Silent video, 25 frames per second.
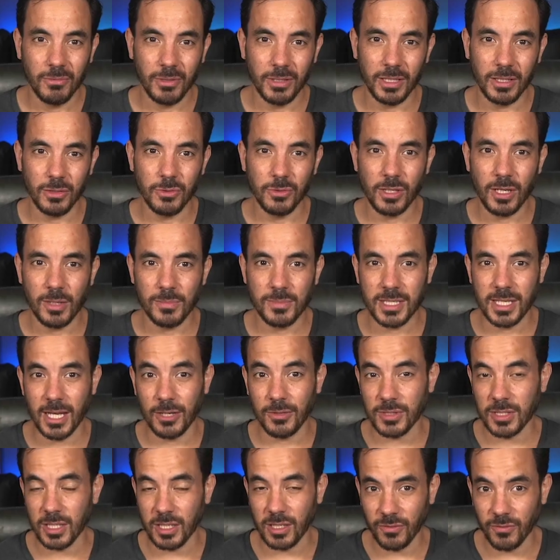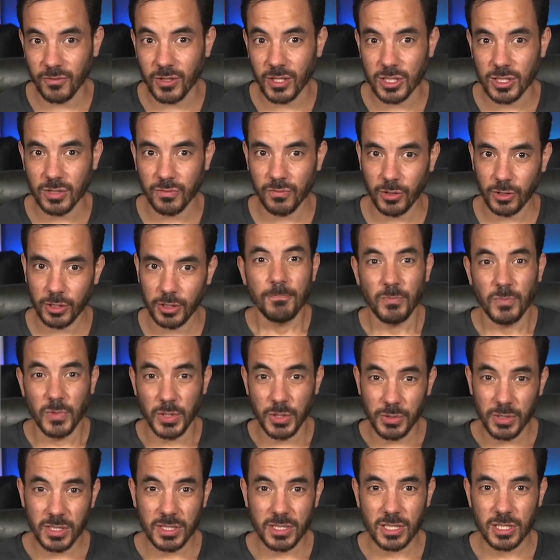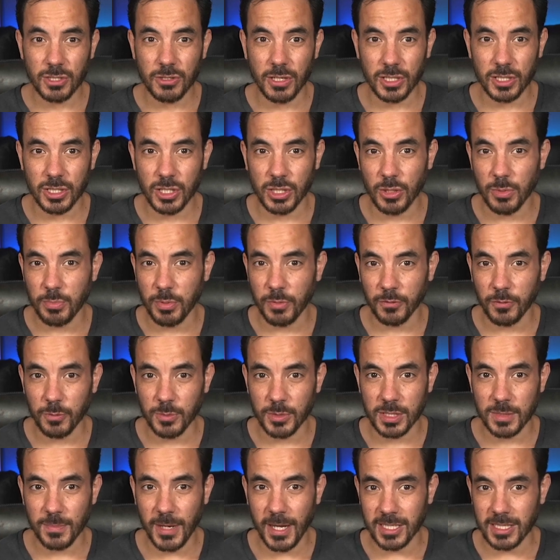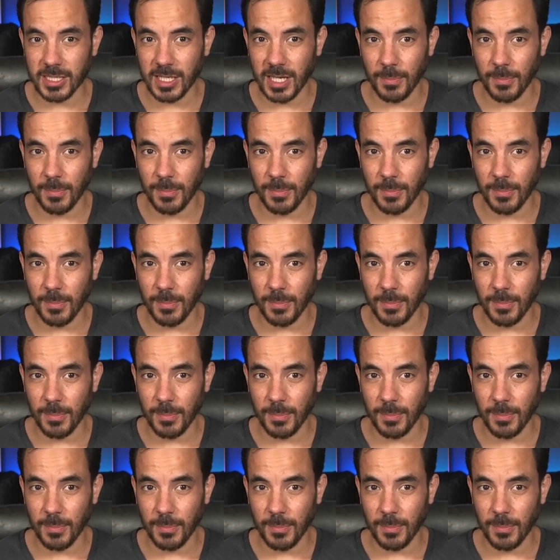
Well, it all comes down to conversion volume. You need to structure your Performance Max